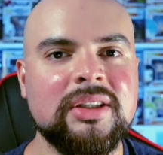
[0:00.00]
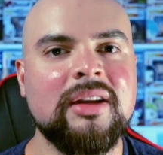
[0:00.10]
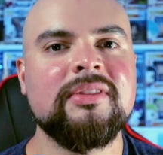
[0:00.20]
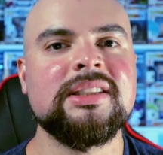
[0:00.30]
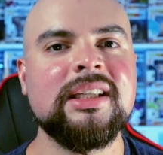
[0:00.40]
you
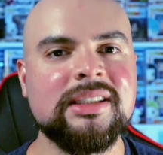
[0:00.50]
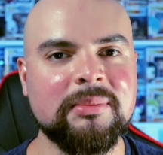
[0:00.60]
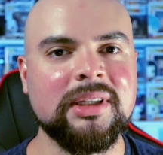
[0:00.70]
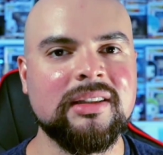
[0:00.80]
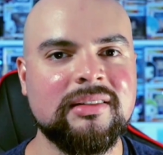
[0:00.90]
never said
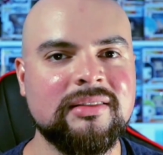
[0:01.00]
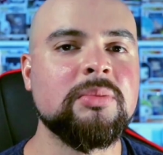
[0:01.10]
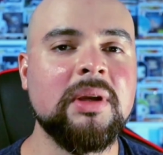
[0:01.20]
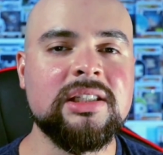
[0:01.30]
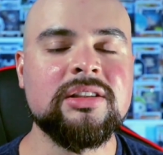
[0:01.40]
something. So
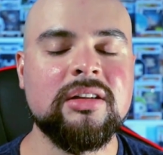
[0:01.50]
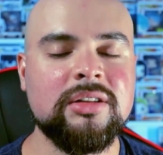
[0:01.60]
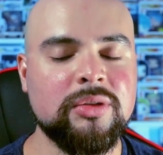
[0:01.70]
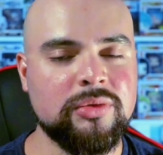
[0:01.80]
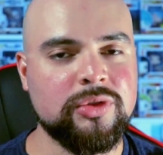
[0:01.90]
make sure
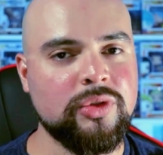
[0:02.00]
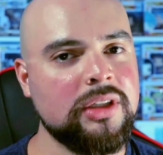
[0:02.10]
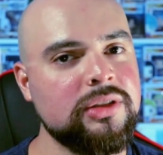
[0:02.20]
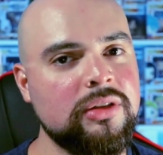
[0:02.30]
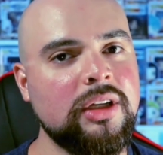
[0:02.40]
you
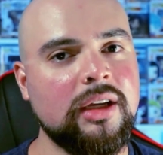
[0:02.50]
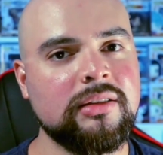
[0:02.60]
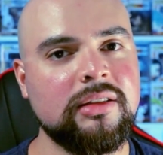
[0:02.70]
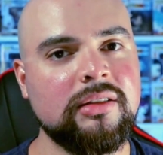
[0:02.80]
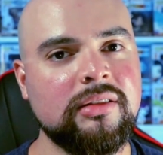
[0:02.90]
trust your
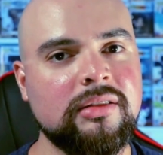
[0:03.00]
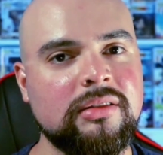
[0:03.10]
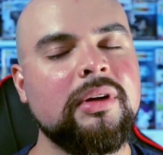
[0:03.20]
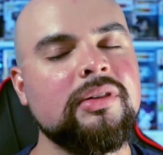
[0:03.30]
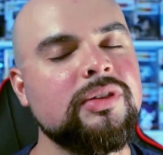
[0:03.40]
doctor,
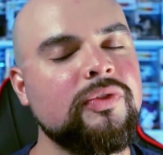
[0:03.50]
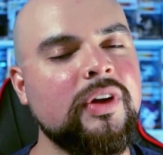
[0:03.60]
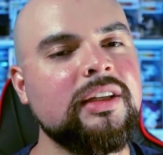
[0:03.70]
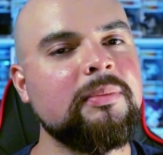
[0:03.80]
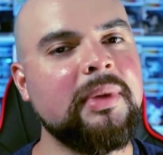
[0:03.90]
but also
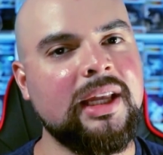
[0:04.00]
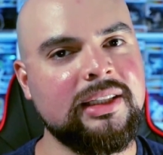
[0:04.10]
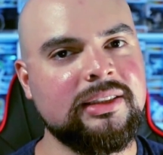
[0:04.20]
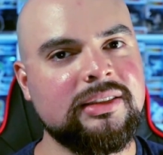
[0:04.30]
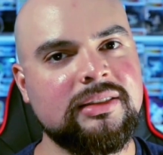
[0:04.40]
find a
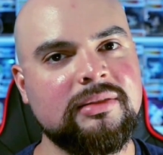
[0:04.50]
balance.